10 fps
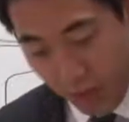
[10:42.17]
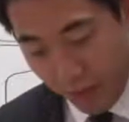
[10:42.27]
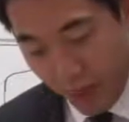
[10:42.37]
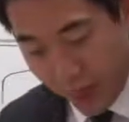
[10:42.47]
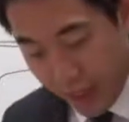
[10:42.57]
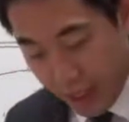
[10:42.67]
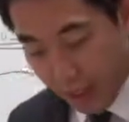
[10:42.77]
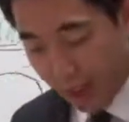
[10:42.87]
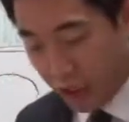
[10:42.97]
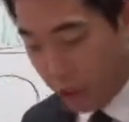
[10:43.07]
of these
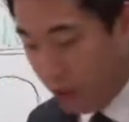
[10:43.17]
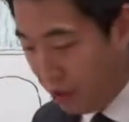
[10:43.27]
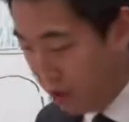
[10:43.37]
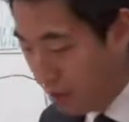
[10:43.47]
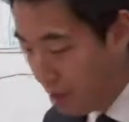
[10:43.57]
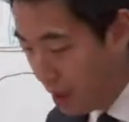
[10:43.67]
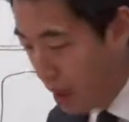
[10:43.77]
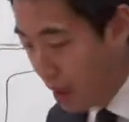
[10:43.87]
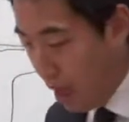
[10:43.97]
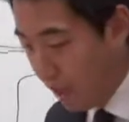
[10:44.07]
individuals.
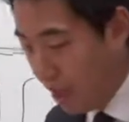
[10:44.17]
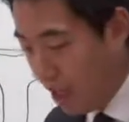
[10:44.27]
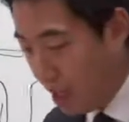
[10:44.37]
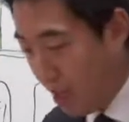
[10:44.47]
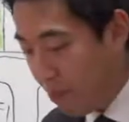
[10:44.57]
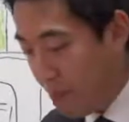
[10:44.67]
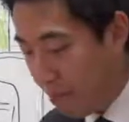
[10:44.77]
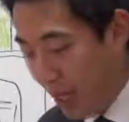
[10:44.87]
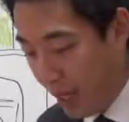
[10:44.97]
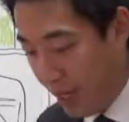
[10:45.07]
If you look up the
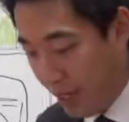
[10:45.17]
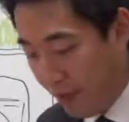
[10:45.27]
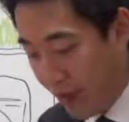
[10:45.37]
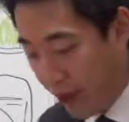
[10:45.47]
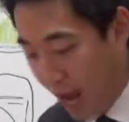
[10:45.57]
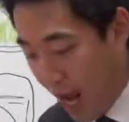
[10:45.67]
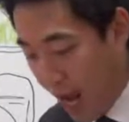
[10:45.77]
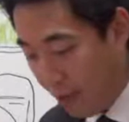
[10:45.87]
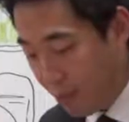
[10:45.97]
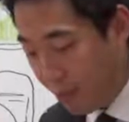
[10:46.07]
meaning of their
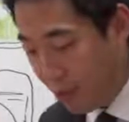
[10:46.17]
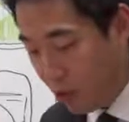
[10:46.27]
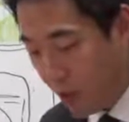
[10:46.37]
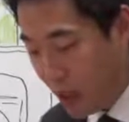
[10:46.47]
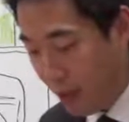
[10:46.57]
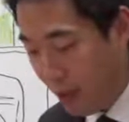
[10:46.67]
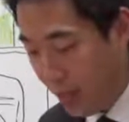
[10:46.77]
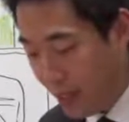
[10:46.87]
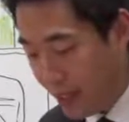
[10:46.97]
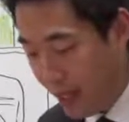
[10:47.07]
names, it's going to
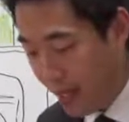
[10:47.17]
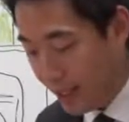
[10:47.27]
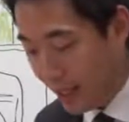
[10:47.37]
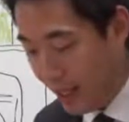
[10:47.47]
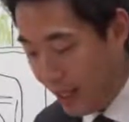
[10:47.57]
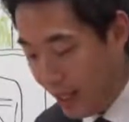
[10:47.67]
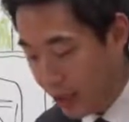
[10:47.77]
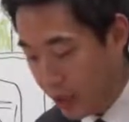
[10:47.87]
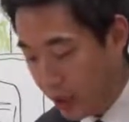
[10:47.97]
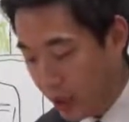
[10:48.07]
be intensely
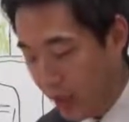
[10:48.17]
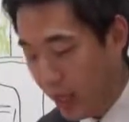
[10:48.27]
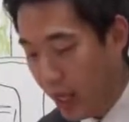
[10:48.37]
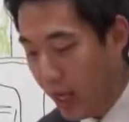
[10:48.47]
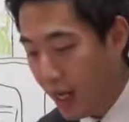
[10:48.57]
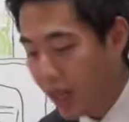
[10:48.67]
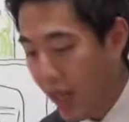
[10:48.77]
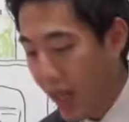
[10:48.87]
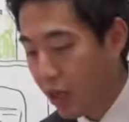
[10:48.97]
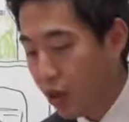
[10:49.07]
interesting.
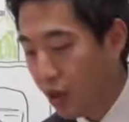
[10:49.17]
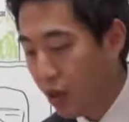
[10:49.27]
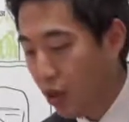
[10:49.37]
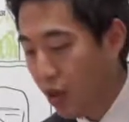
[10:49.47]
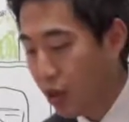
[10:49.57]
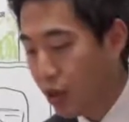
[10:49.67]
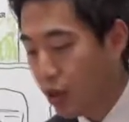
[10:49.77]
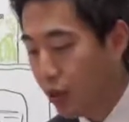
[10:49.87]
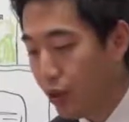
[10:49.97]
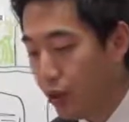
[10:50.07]
It's actually going
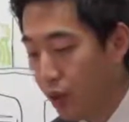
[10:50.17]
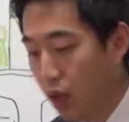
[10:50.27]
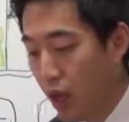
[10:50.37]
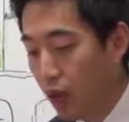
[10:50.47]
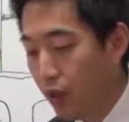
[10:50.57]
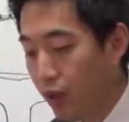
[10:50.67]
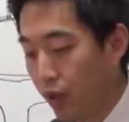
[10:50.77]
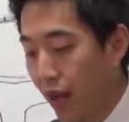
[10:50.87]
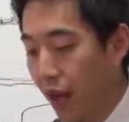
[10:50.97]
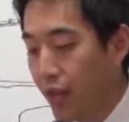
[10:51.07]
to
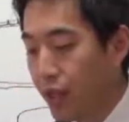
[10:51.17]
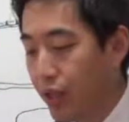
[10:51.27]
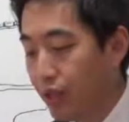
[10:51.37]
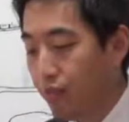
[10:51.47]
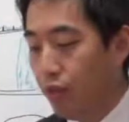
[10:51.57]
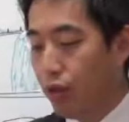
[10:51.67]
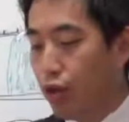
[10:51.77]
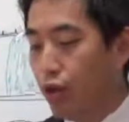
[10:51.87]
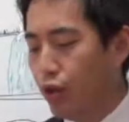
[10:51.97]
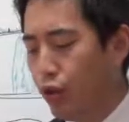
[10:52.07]
relate
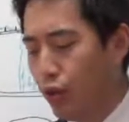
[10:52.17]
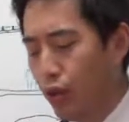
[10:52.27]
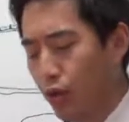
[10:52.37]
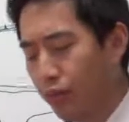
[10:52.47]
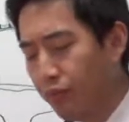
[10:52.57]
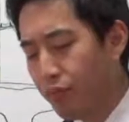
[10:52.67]
to